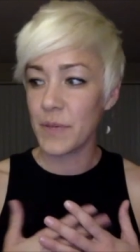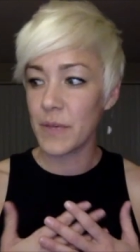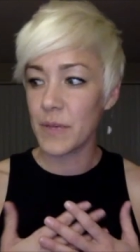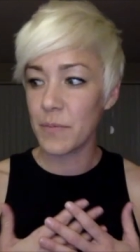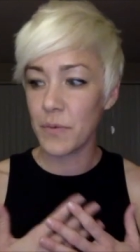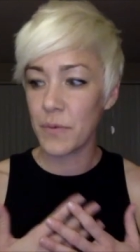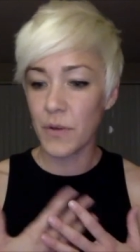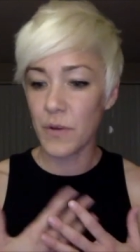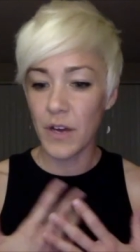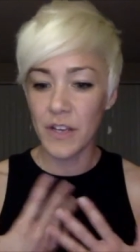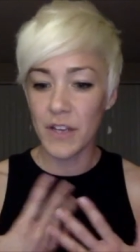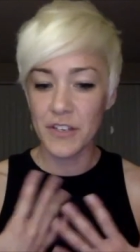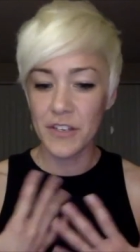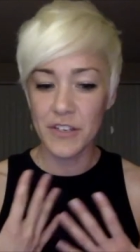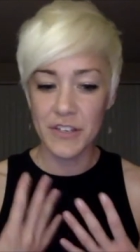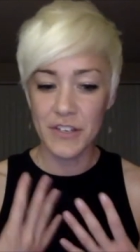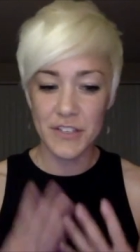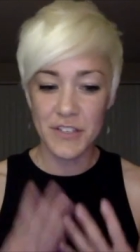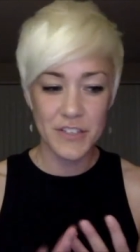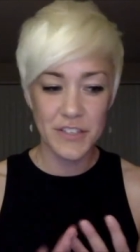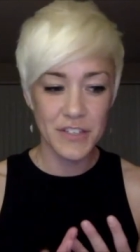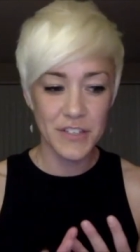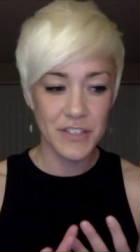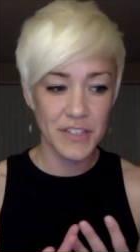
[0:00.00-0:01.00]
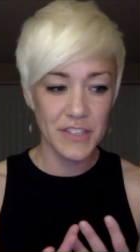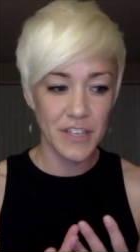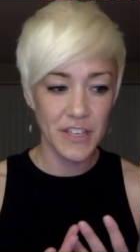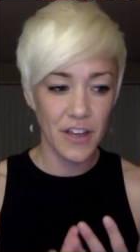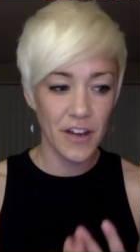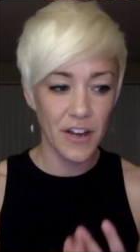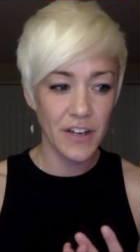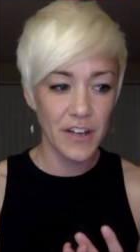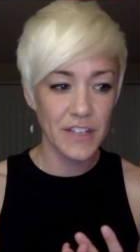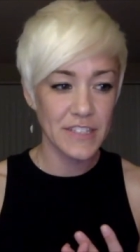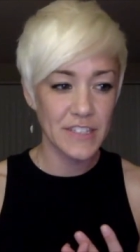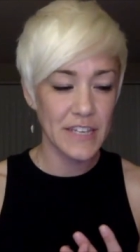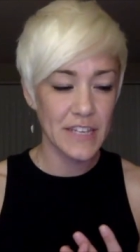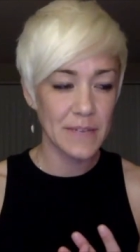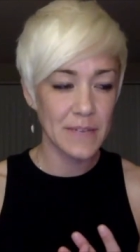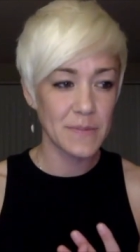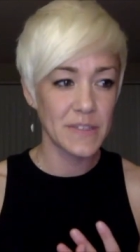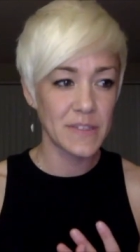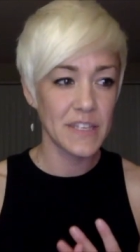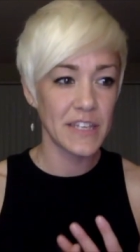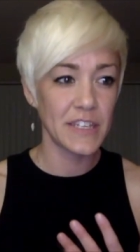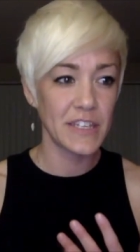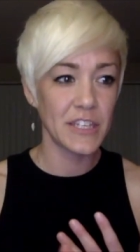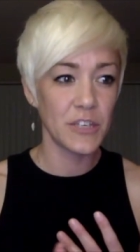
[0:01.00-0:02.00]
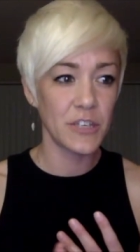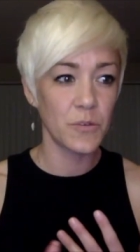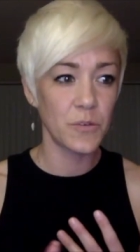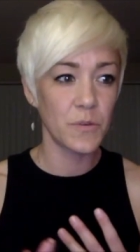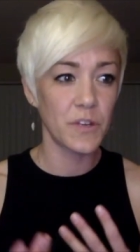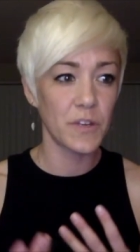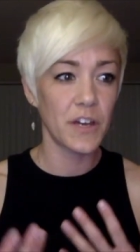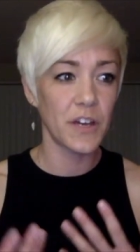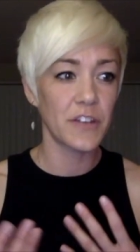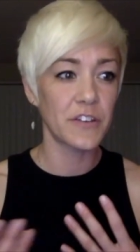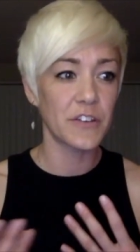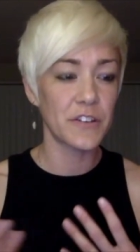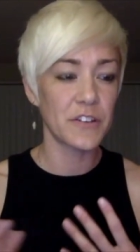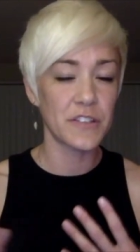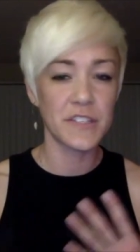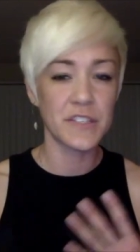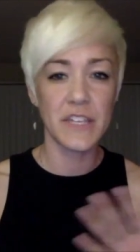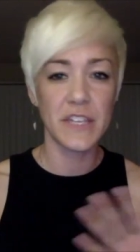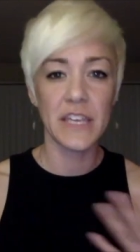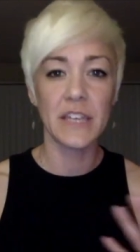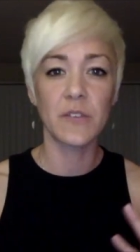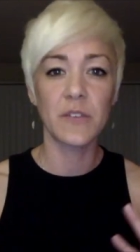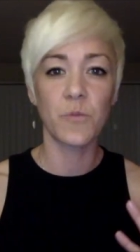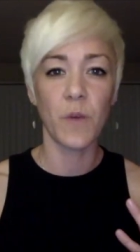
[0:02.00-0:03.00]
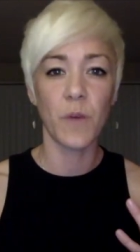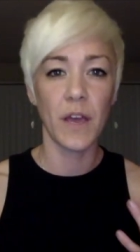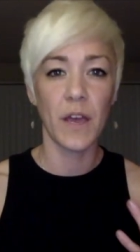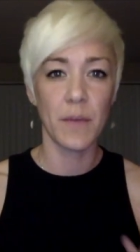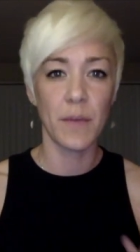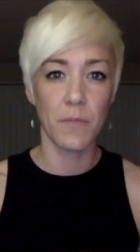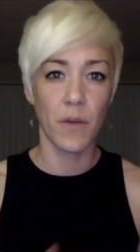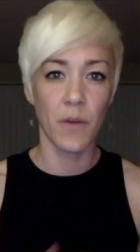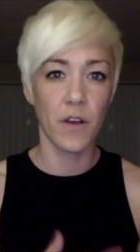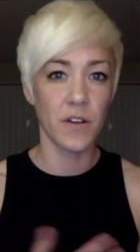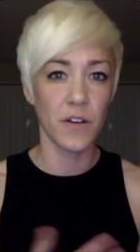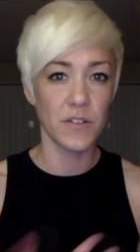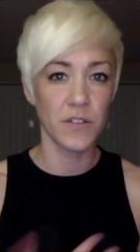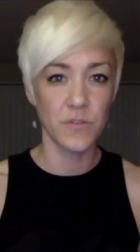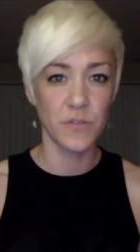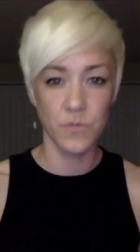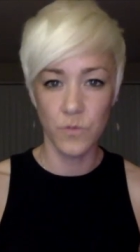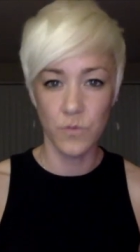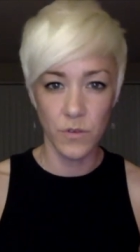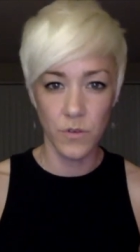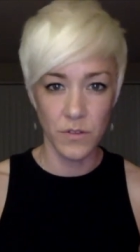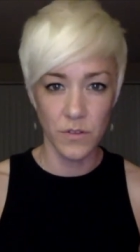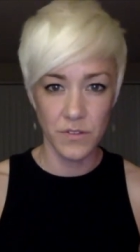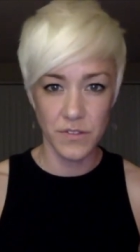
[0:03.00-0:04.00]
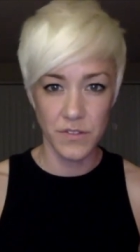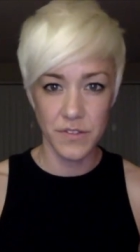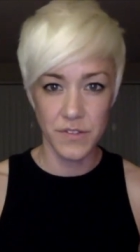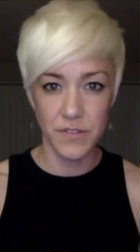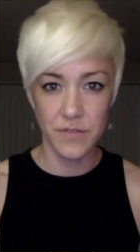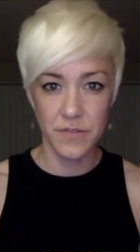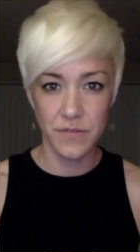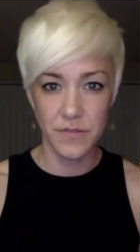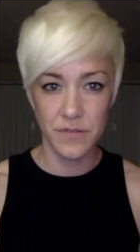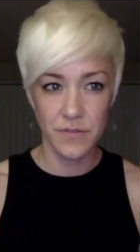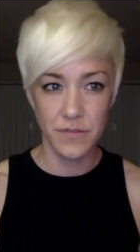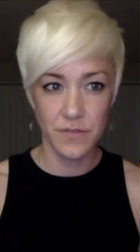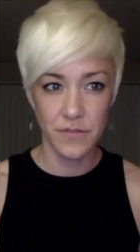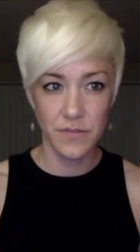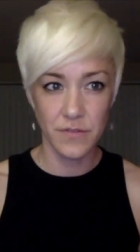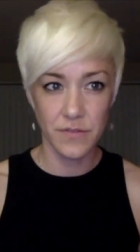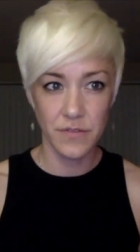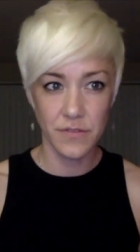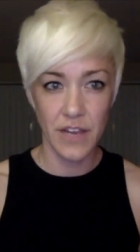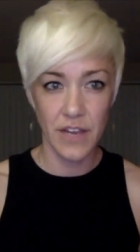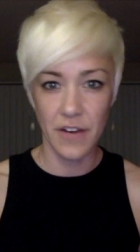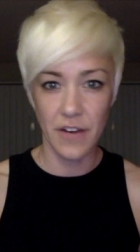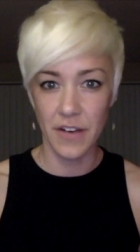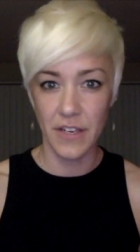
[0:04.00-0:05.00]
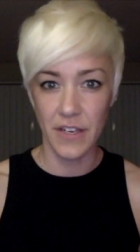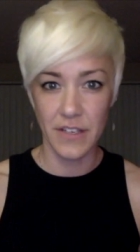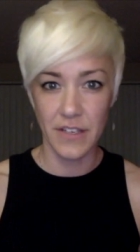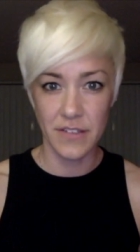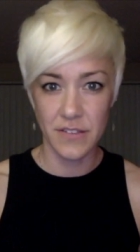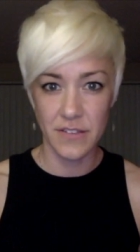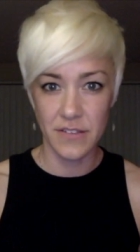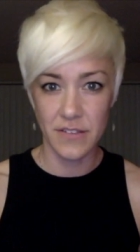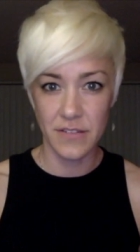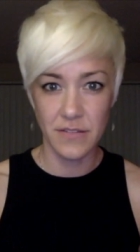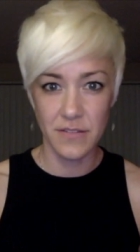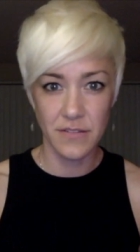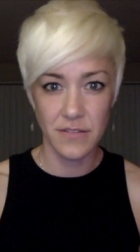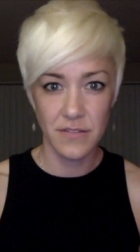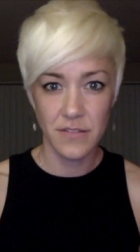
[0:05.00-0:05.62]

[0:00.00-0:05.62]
people understood the archetypes, then you would understand why Mars rules Aries.